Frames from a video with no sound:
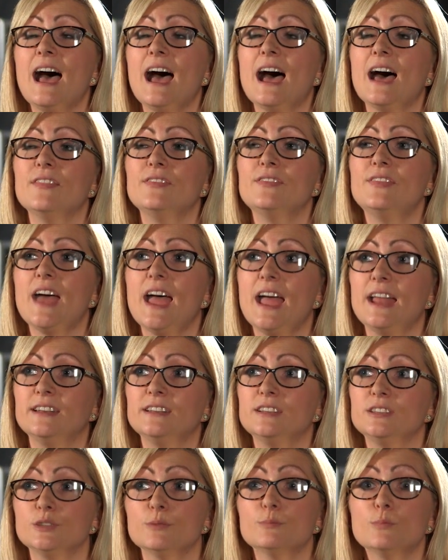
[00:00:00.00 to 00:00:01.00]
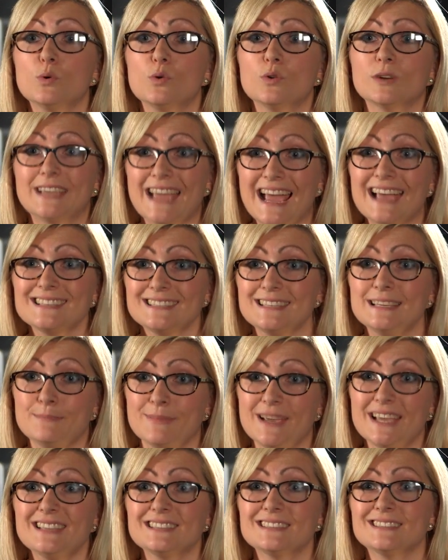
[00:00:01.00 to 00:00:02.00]
And then the more gassy
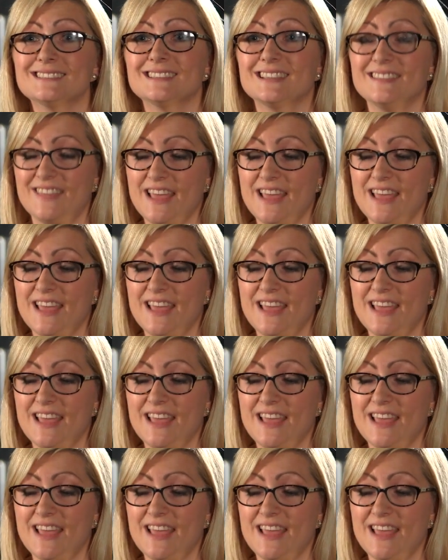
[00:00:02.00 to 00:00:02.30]
bits,